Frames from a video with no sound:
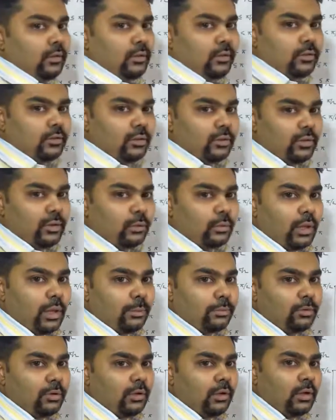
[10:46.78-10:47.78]
just now we have
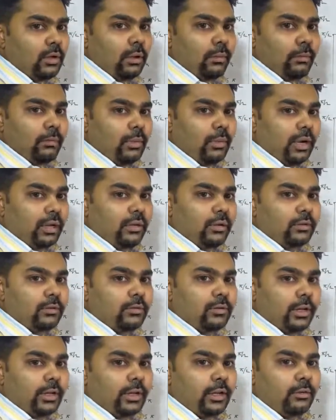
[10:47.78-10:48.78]
seen minus
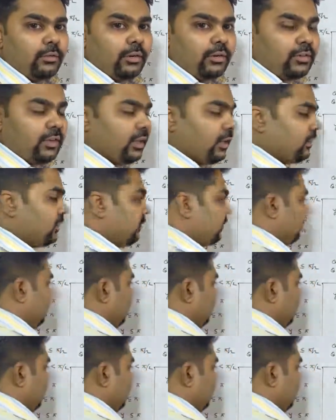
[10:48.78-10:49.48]
sine inverse x,